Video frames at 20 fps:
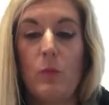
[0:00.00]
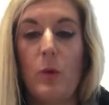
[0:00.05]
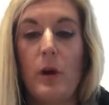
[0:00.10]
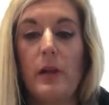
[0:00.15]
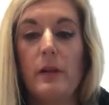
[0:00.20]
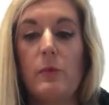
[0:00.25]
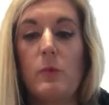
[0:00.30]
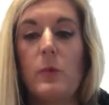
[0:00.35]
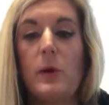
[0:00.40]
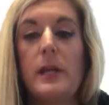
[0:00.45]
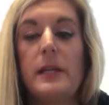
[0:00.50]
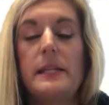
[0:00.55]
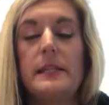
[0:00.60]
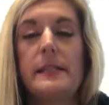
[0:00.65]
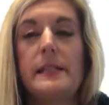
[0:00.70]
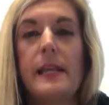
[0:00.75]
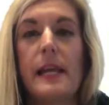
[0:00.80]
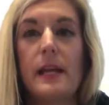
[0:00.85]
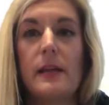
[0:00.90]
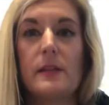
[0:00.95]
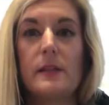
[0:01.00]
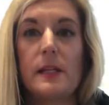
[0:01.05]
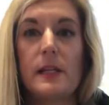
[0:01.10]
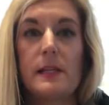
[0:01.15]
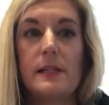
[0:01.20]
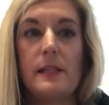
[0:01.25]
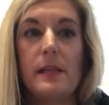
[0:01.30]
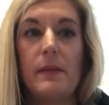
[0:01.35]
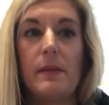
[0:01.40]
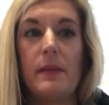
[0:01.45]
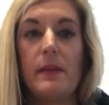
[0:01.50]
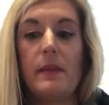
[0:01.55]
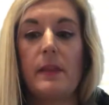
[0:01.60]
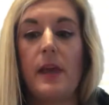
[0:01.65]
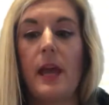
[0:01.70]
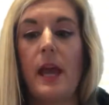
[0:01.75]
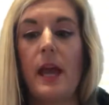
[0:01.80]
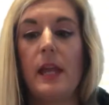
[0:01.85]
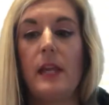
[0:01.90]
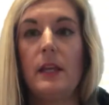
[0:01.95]
What sounds like something
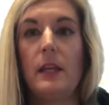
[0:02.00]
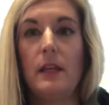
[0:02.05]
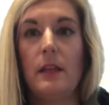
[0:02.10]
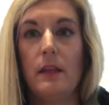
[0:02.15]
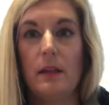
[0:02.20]
that